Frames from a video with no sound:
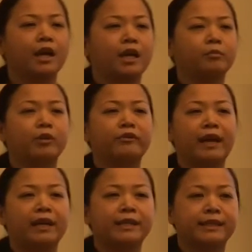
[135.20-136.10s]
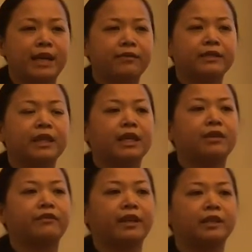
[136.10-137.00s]
in providing safety and
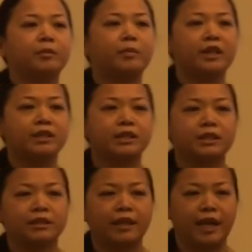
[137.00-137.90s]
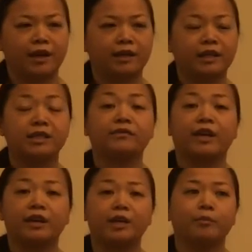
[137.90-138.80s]
effective patient care is
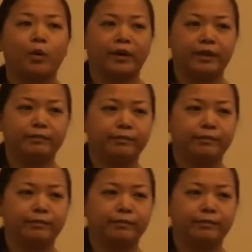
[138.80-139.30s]
very important.